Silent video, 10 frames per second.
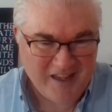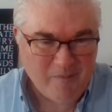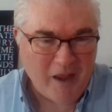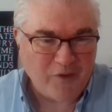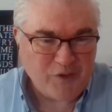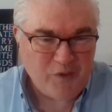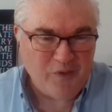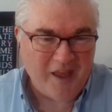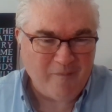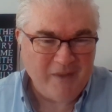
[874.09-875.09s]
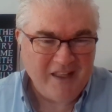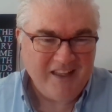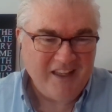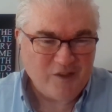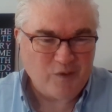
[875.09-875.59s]
email to them,
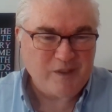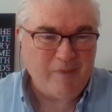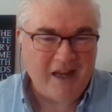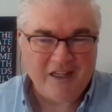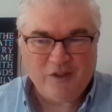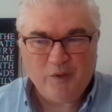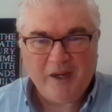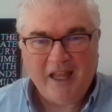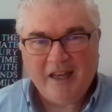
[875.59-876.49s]
it's responding to it.